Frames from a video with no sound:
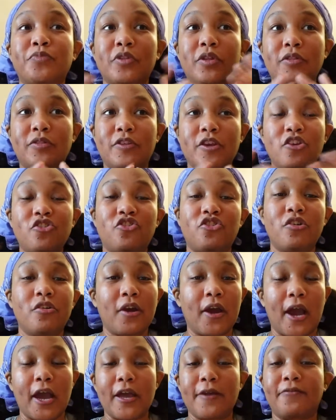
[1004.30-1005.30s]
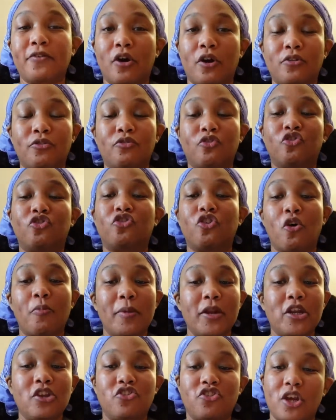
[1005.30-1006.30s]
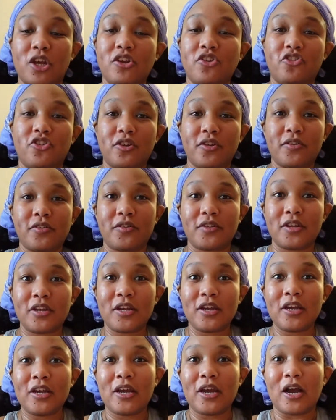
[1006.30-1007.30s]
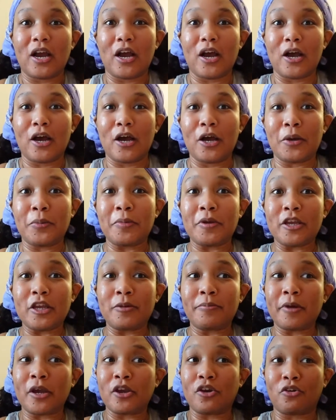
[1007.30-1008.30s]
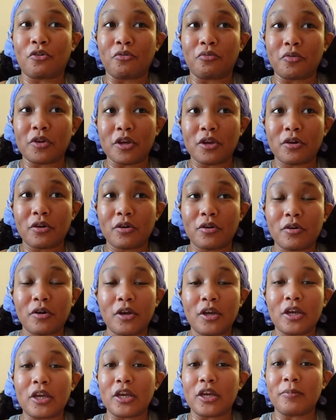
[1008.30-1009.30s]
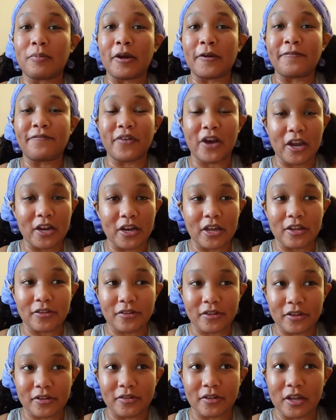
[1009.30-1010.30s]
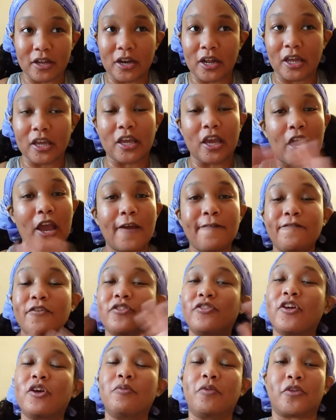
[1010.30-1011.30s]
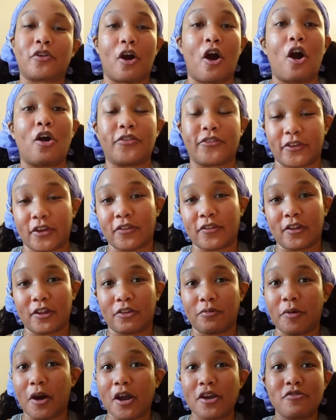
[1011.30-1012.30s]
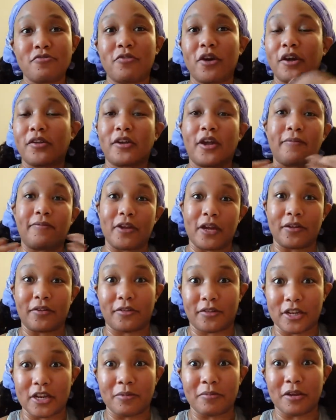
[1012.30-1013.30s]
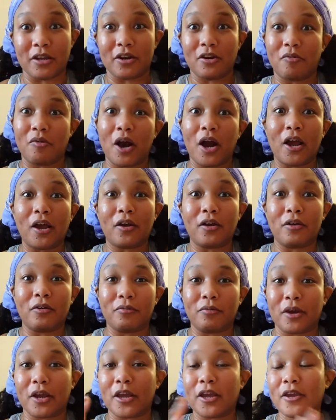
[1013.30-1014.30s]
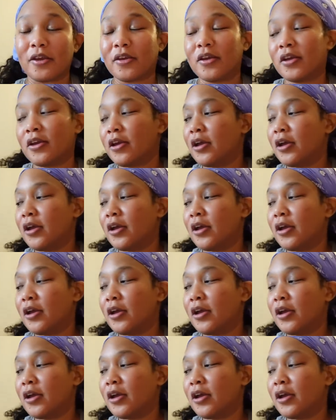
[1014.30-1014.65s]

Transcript: this year I have gone through so many changes um, in my career, in my finances, and like everything was halted. That's why you guys have not seen me in a while, right?